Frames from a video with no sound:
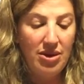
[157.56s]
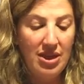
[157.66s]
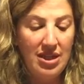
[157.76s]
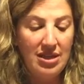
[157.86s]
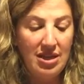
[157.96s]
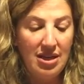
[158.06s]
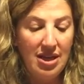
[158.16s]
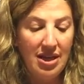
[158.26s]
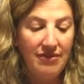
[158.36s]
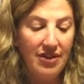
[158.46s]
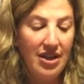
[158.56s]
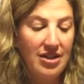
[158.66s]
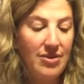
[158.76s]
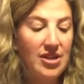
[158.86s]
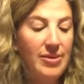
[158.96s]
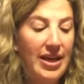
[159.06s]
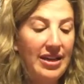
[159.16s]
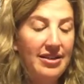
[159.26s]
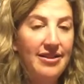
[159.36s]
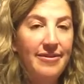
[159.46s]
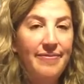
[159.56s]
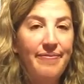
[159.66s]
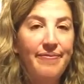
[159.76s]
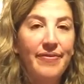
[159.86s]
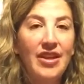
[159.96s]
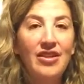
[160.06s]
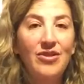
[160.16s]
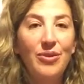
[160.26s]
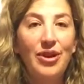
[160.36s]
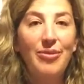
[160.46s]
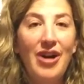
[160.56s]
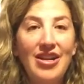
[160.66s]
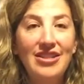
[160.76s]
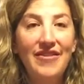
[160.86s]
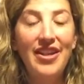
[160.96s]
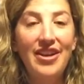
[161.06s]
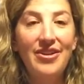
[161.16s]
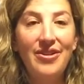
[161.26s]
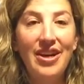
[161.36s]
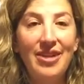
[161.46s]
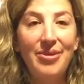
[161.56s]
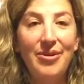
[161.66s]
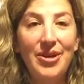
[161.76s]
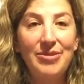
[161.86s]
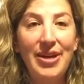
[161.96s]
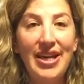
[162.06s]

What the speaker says: This on. I forgot to wash my hands. So we're going to pause the video and I'm going to wash my